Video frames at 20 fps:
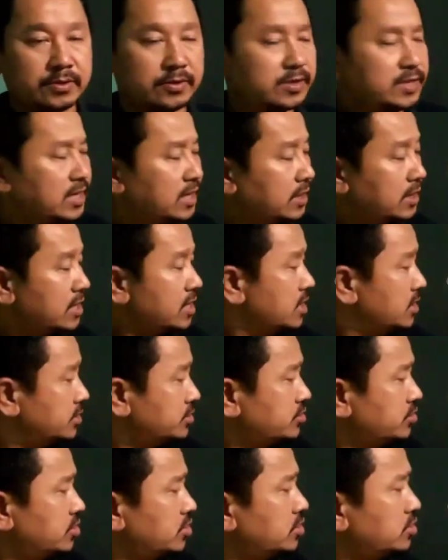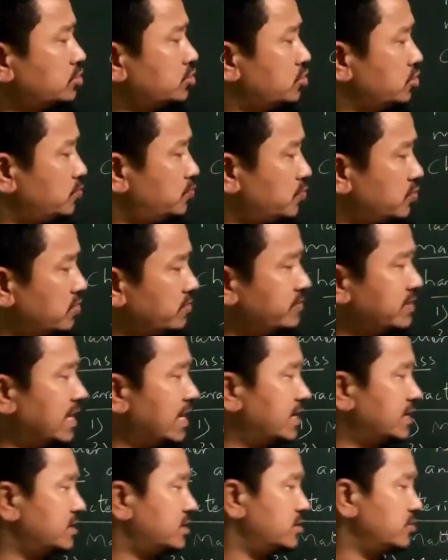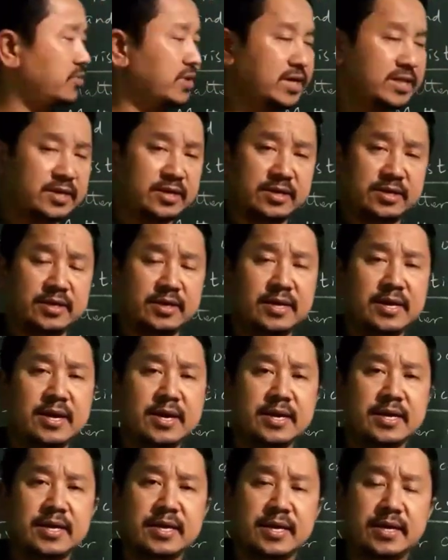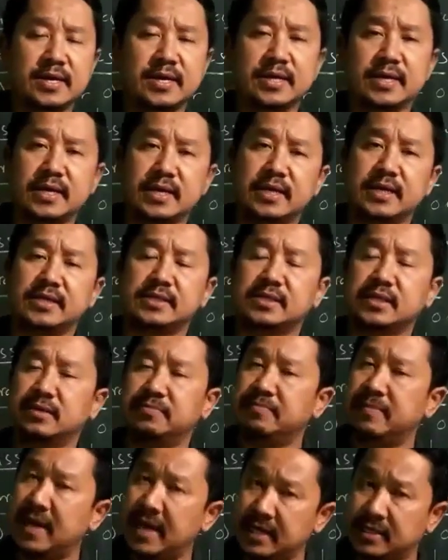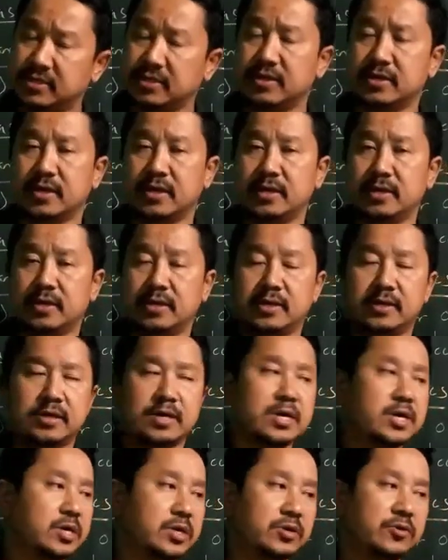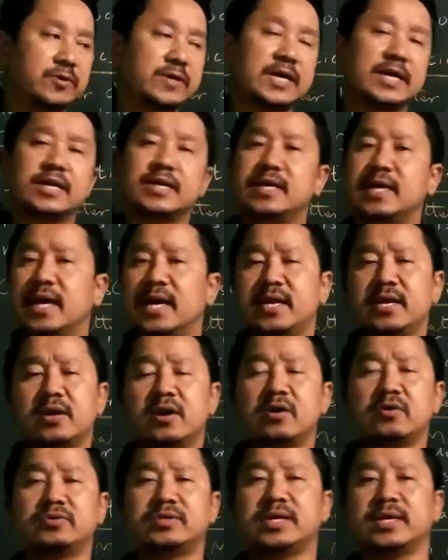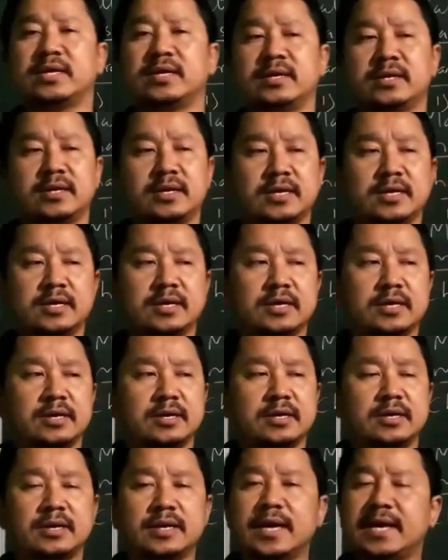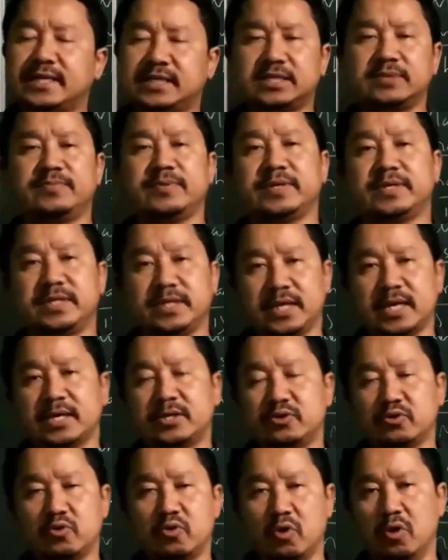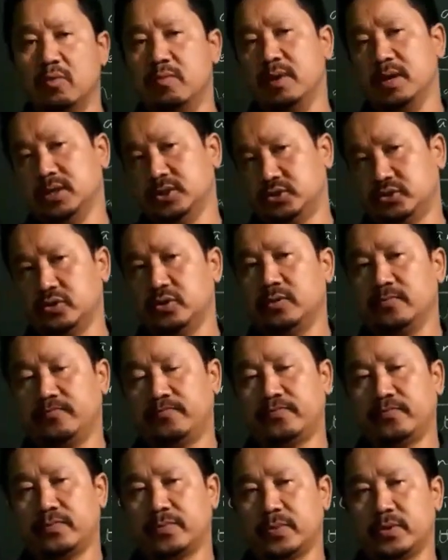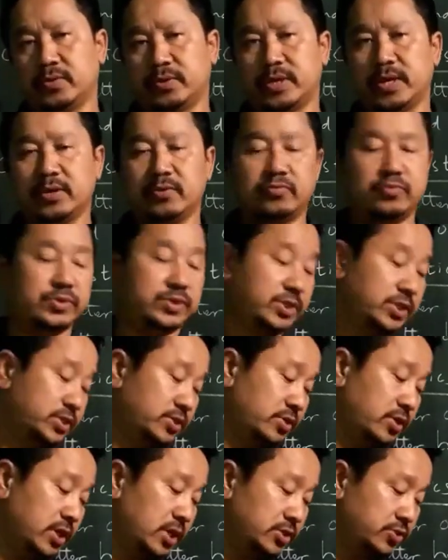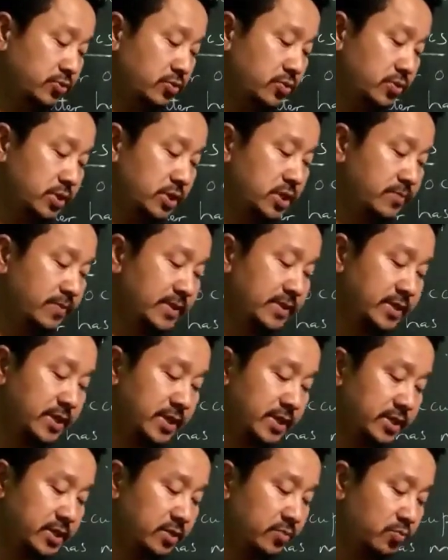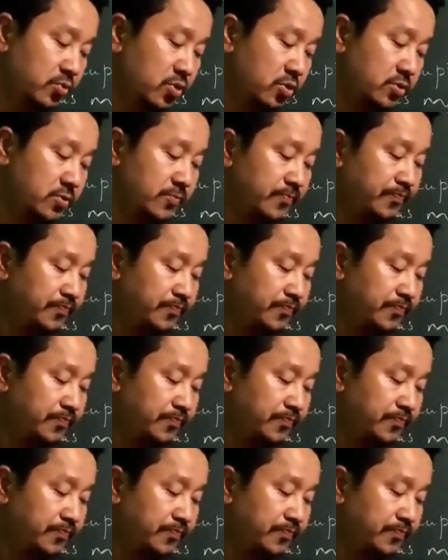Okay, so to prove that whether air is a matter or not, you can carry out an activity at your home also. Okay, which is also given there in the book.